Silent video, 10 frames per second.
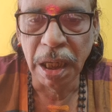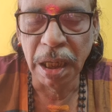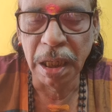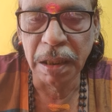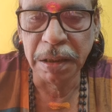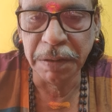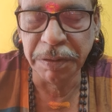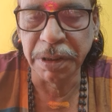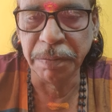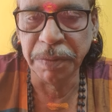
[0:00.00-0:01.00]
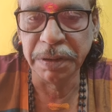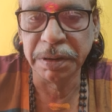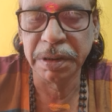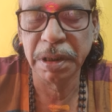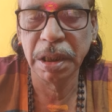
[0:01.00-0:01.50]
uh, Division
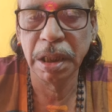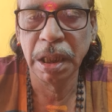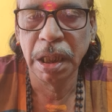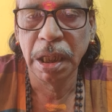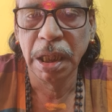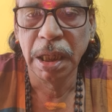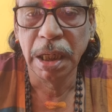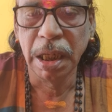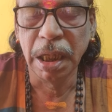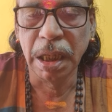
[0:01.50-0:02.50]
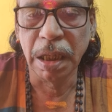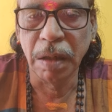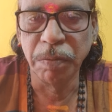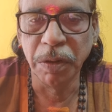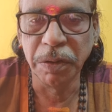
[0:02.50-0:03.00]
Bench, uh,
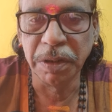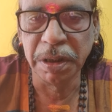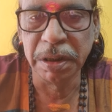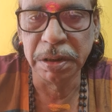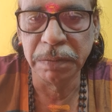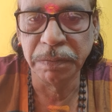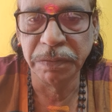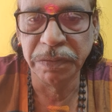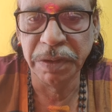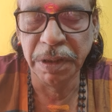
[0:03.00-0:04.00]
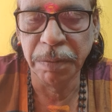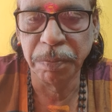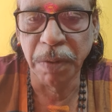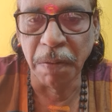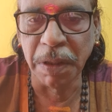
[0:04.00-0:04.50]
about uh, the
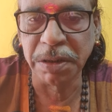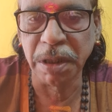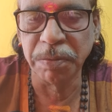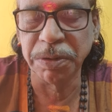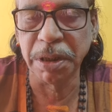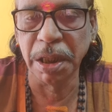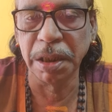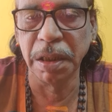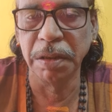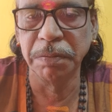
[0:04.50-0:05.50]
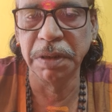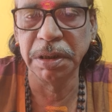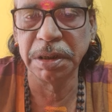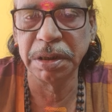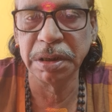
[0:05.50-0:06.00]
powers of state
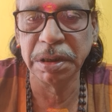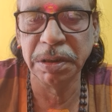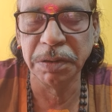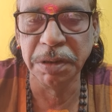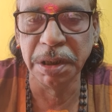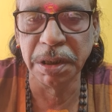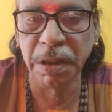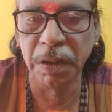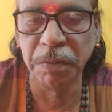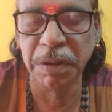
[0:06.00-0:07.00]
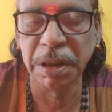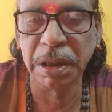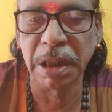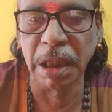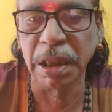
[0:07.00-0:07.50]
government, uh, union
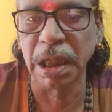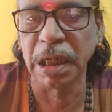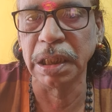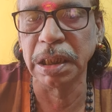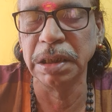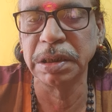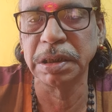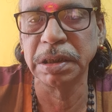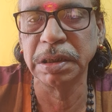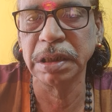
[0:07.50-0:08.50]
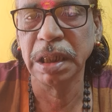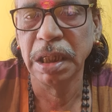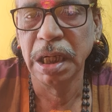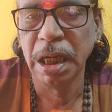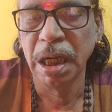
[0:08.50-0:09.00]
government, concurrent list, uh,
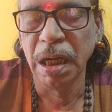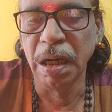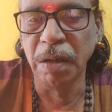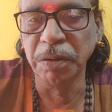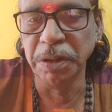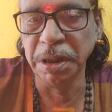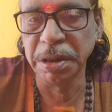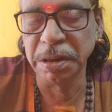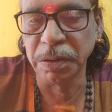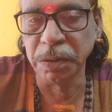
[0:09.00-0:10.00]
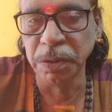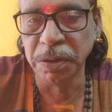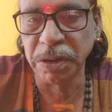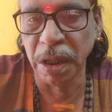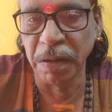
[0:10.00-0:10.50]
how these
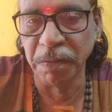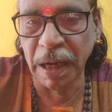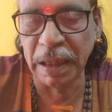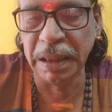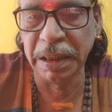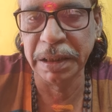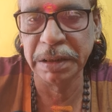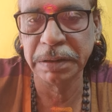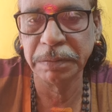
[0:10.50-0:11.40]
rules are valid.